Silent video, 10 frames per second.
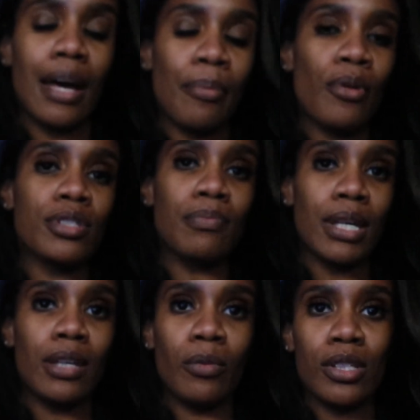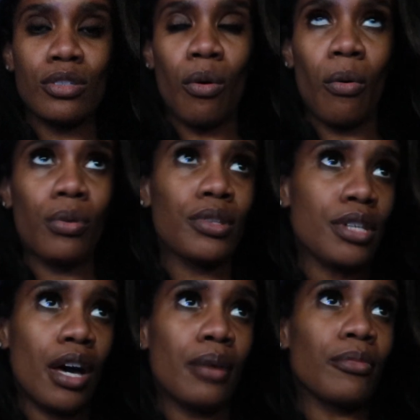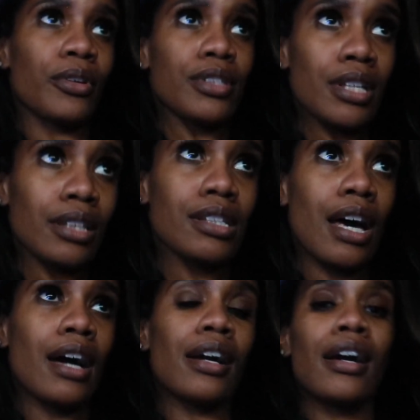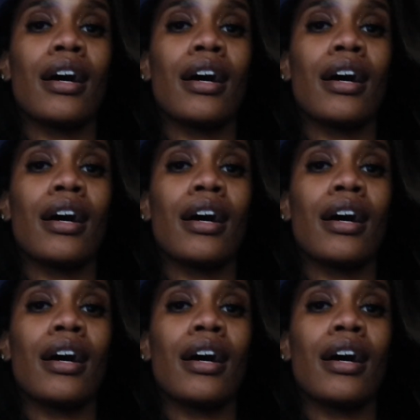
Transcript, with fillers: I post mini ones all the time on TikTok.